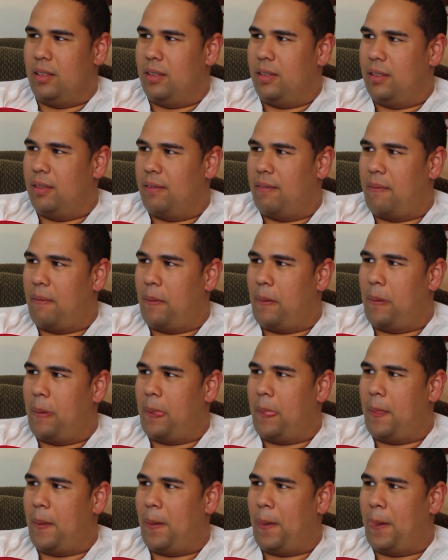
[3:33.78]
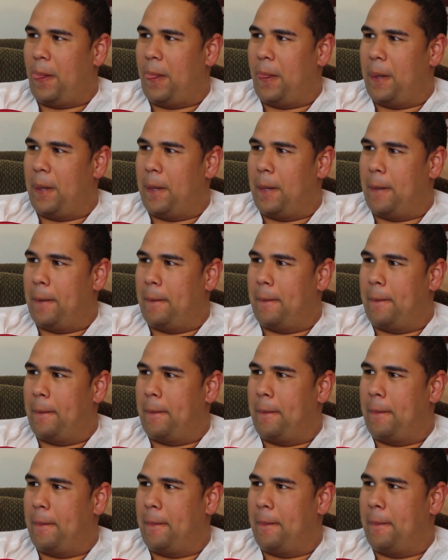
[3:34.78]

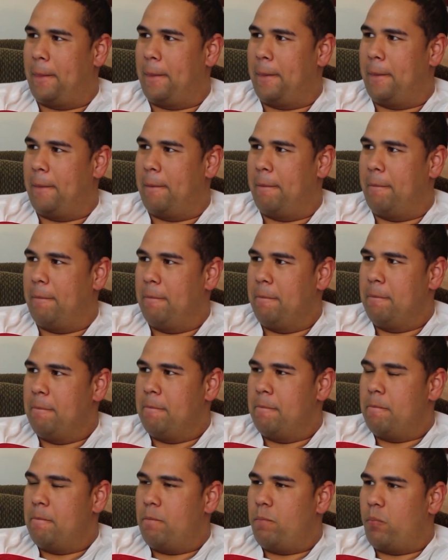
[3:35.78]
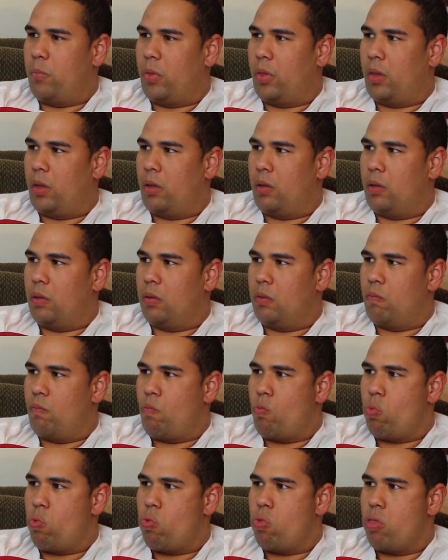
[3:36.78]

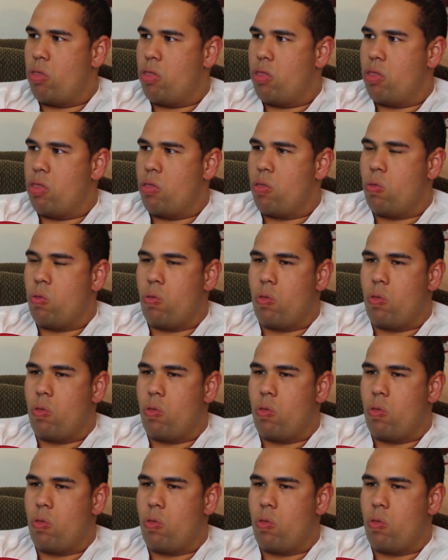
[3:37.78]
(not speaking)